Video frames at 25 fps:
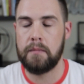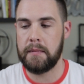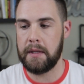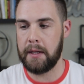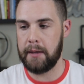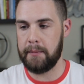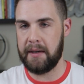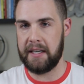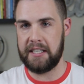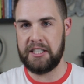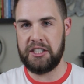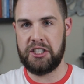
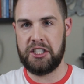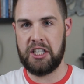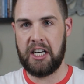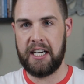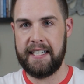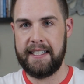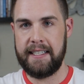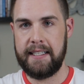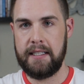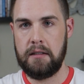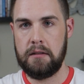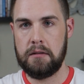Am I
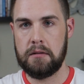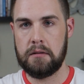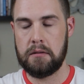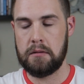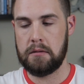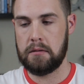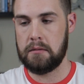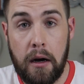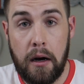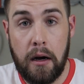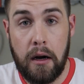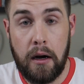shiny?
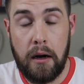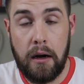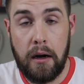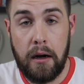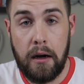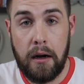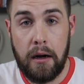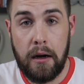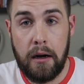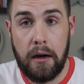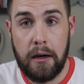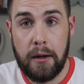
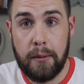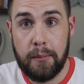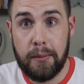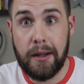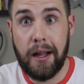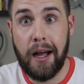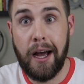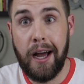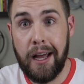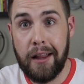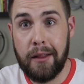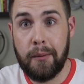
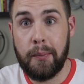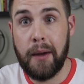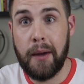Play the